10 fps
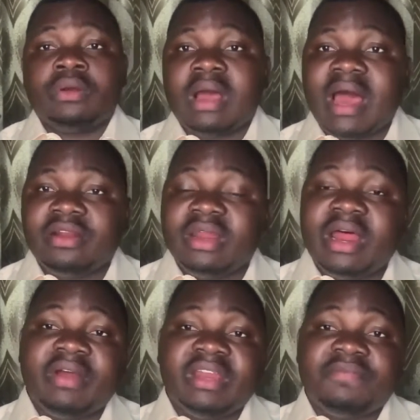
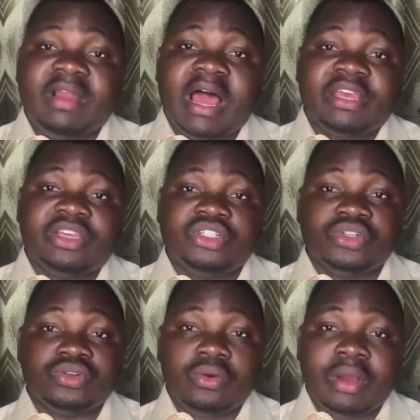Another red flag you
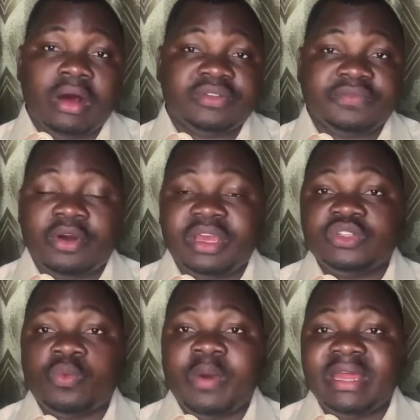should look out for
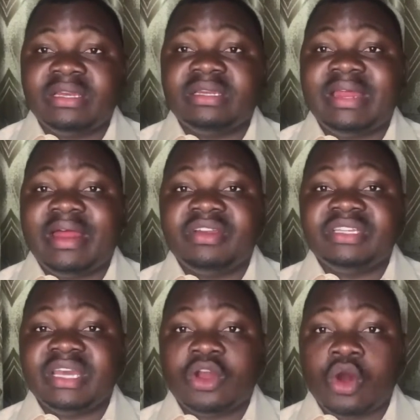is when there
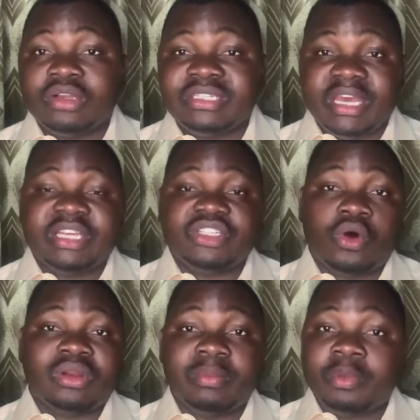is a court case
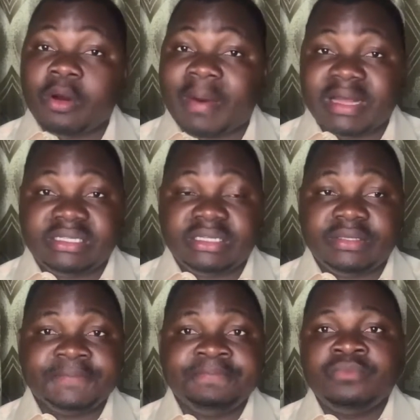on the property.
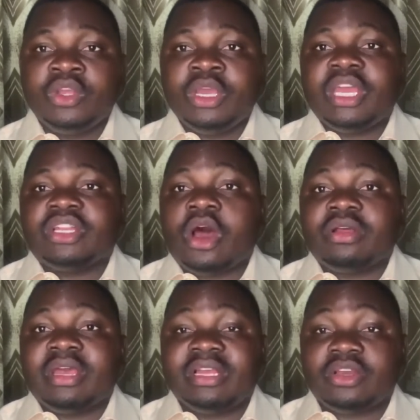A
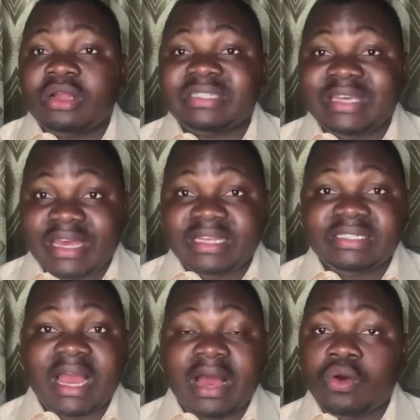court
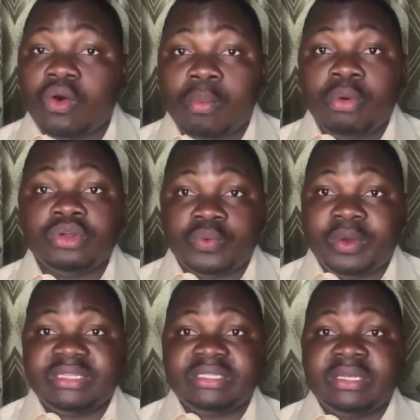case can go both
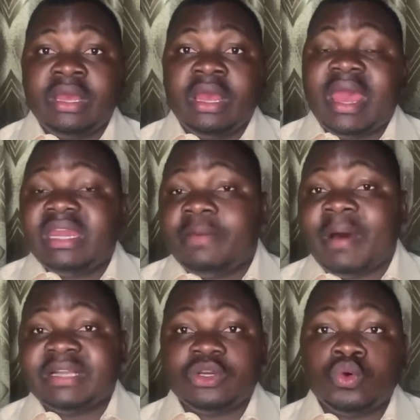ways. Any
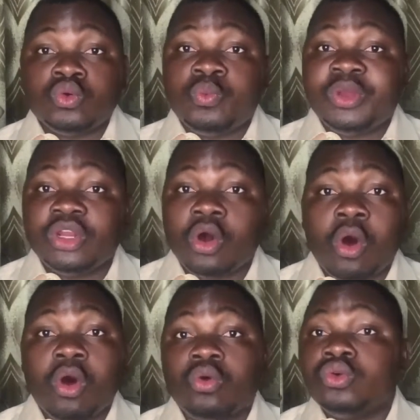party could win
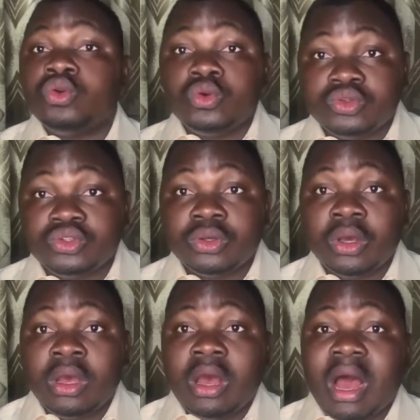or could lose.
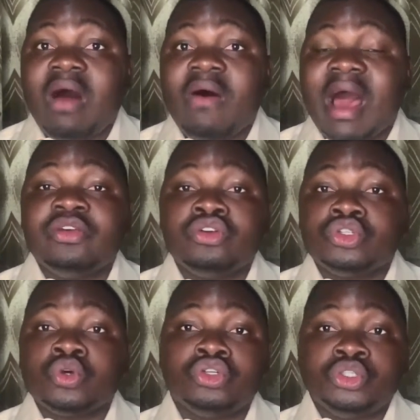How are you
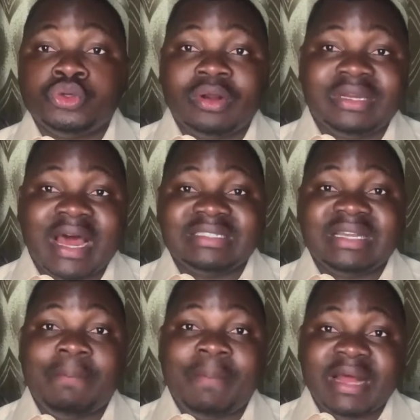so sure that
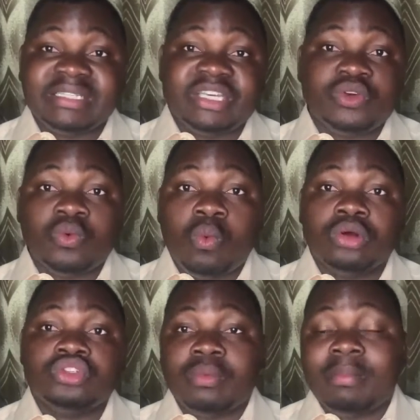the party you
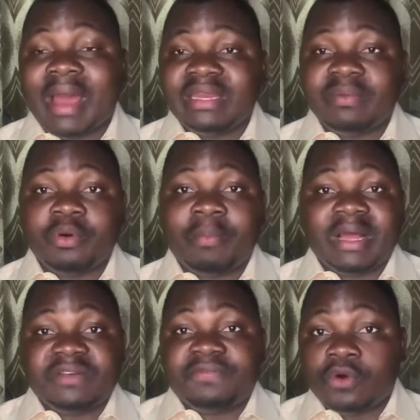want to buy the
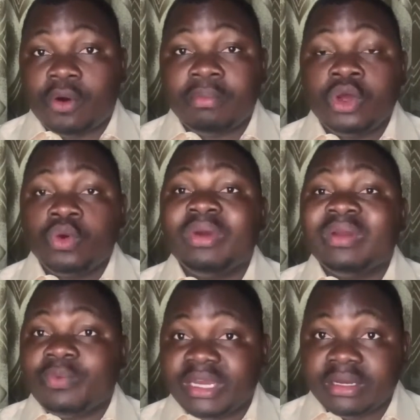property from
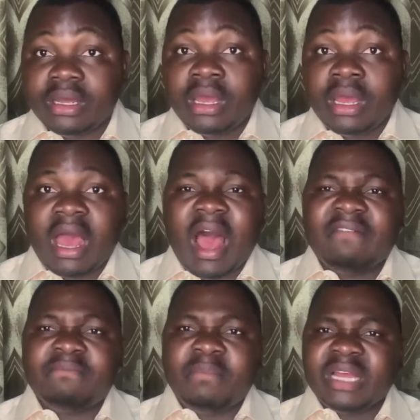will win?
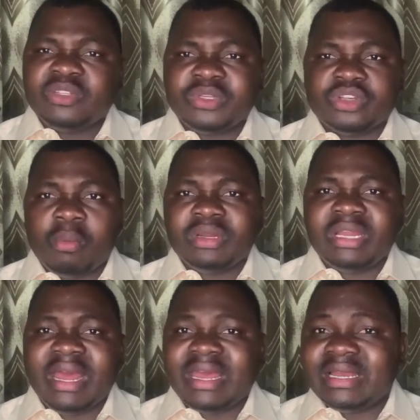I've met with
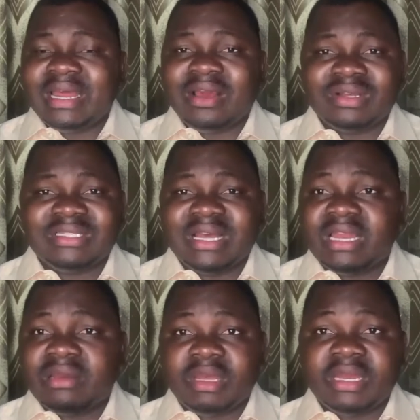Omonile in Lagos
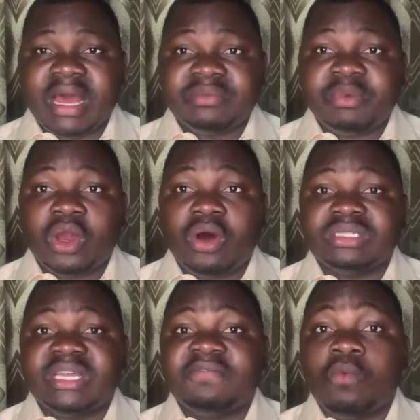telling me that
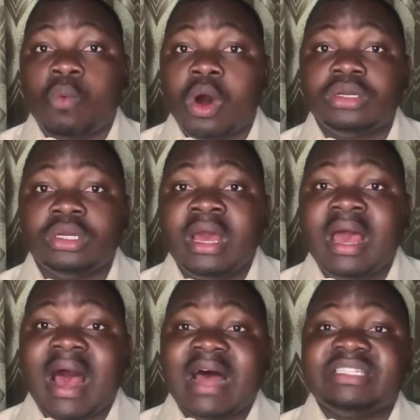because they've won
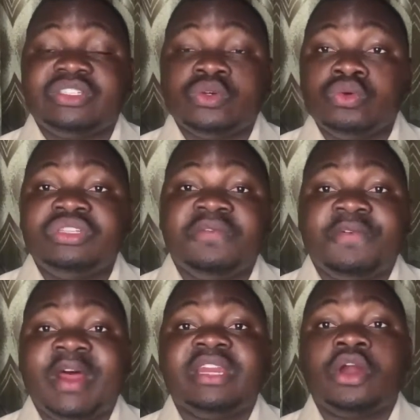at 2
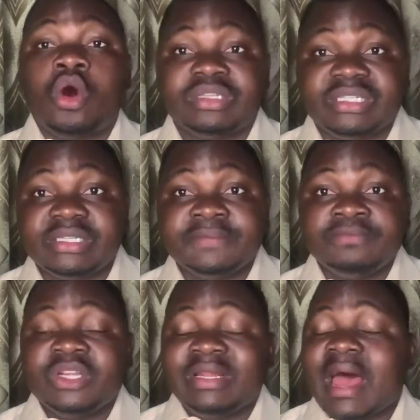different courts,
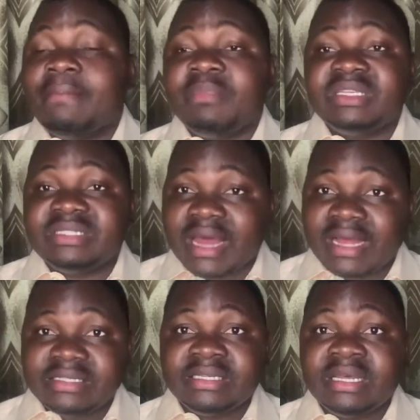that means
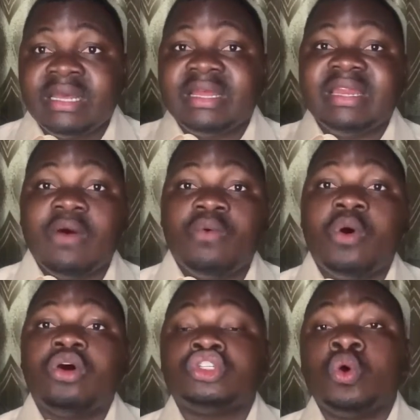that they
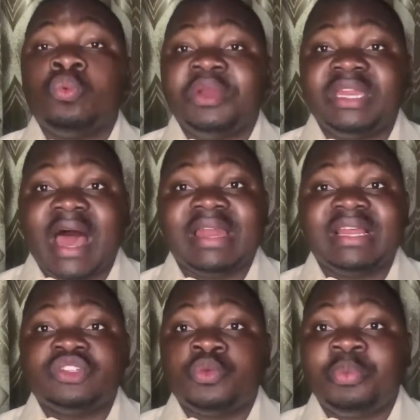will also win at
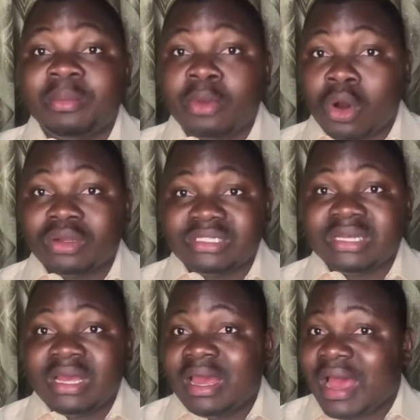the Supreme Court.
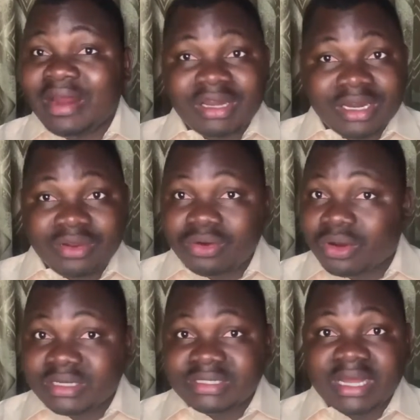I really don't
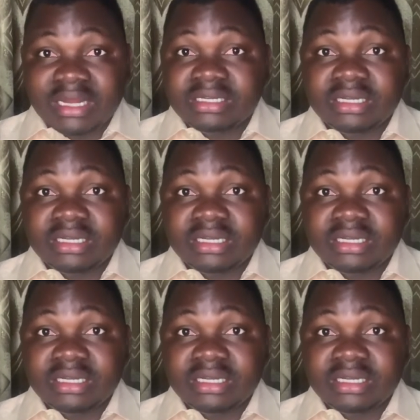understand.